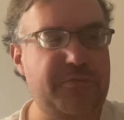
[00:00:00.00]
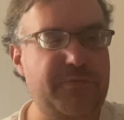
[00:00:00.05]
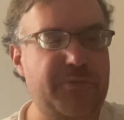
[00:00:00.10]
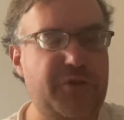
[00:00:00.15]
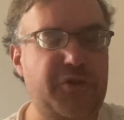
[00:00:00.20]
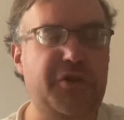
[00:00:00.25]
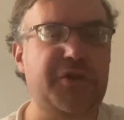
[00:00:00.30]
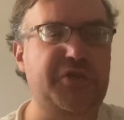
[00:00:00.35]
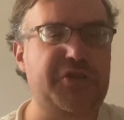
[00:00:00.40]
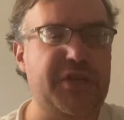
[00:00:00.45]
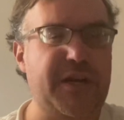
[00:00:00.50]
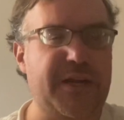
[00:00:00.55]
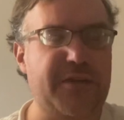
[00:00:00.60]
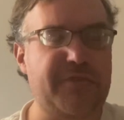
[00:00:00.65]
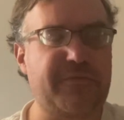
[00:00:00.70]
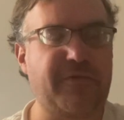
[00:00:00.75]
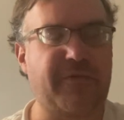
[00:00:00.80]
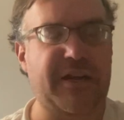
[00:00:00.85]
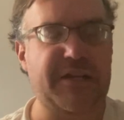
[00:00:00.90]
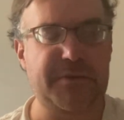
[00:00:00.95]
Good change.
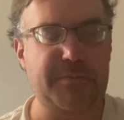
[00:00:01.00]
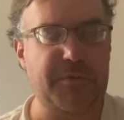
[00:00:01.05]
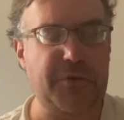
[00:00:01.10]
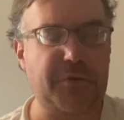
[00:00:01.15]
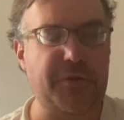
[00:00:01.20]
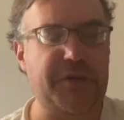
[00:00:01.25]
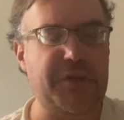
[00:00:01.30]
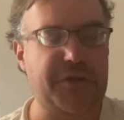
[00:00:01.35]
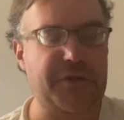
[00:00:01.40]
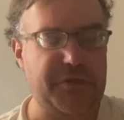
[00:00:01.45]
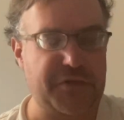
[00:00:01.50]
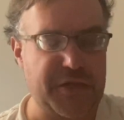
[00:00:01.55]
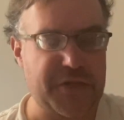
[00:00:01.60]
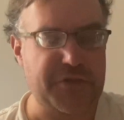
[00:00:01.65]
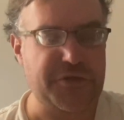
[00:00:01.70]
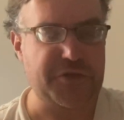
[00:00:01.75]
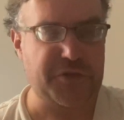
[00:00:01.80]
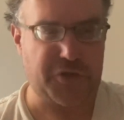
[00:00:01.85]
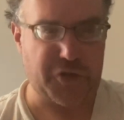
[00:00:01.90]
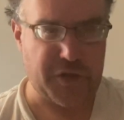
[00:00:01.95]
Flexibility, good
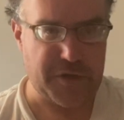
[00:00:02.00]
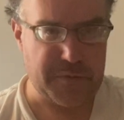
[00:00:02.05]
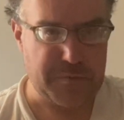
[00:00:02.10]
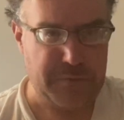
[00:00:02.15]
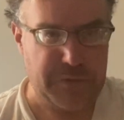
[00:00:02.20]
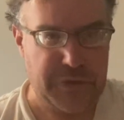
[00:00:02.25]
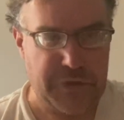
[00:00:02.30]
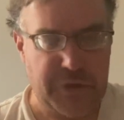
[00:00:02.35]
change is good.